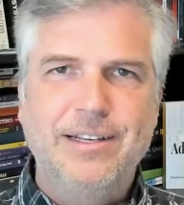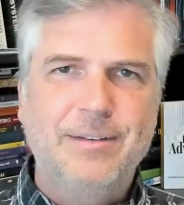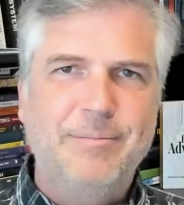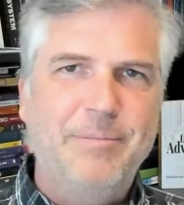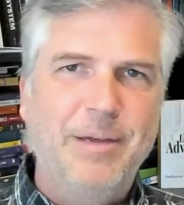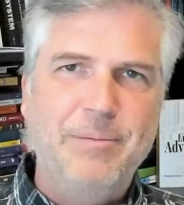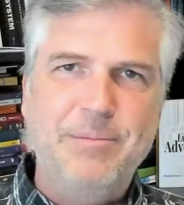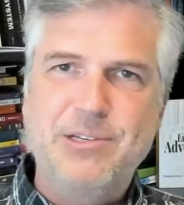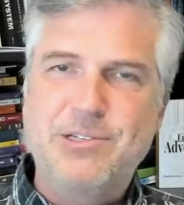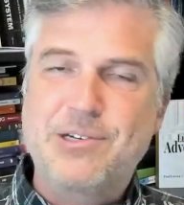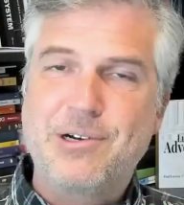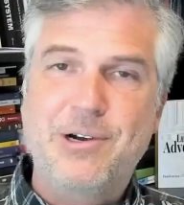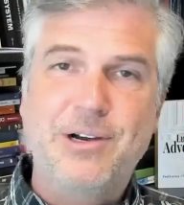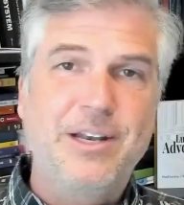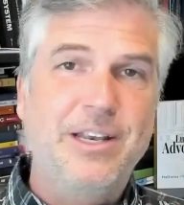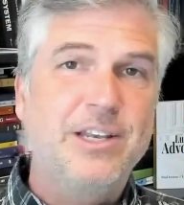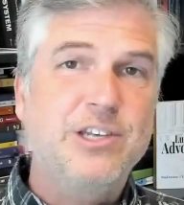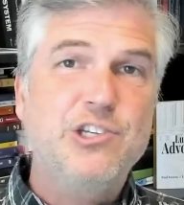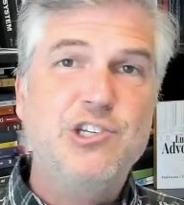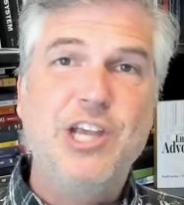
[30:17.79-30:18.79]
maybe
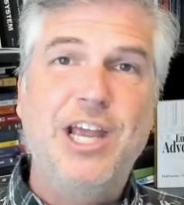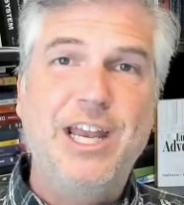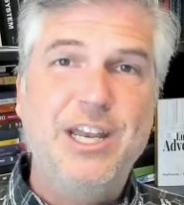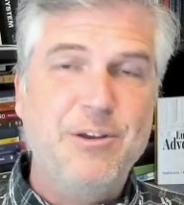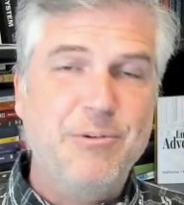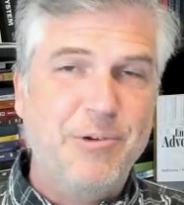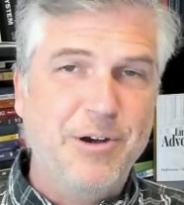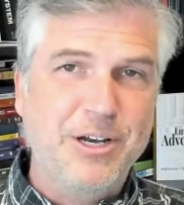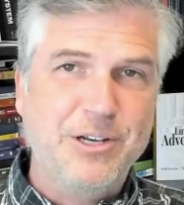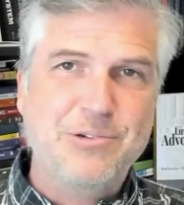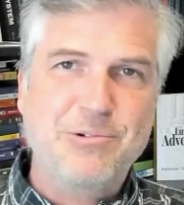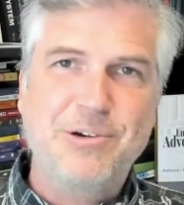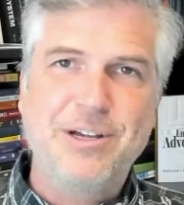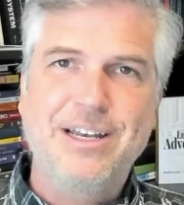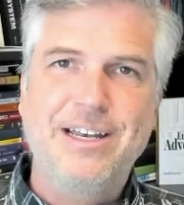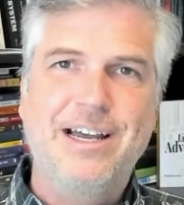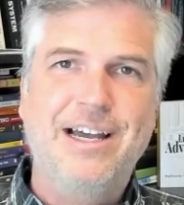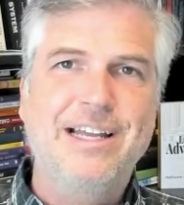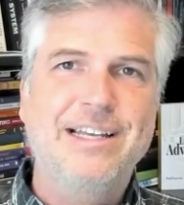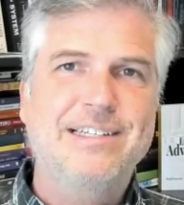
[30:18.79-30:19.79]
start in January
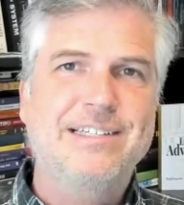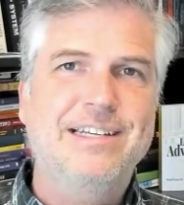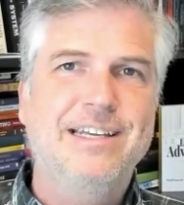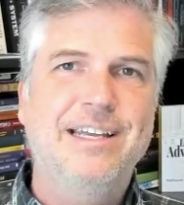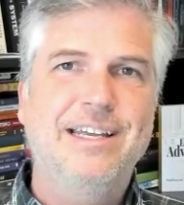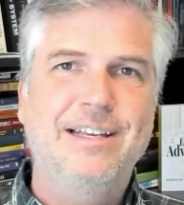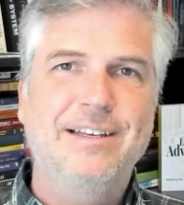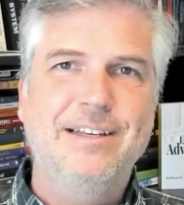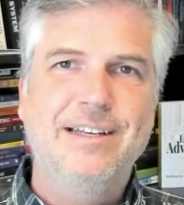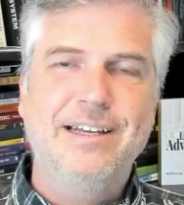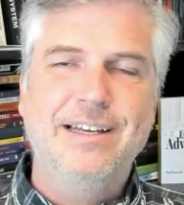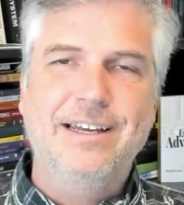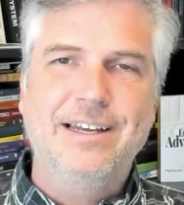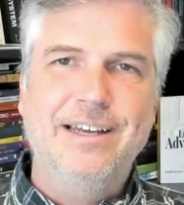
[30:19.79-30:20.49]
2019.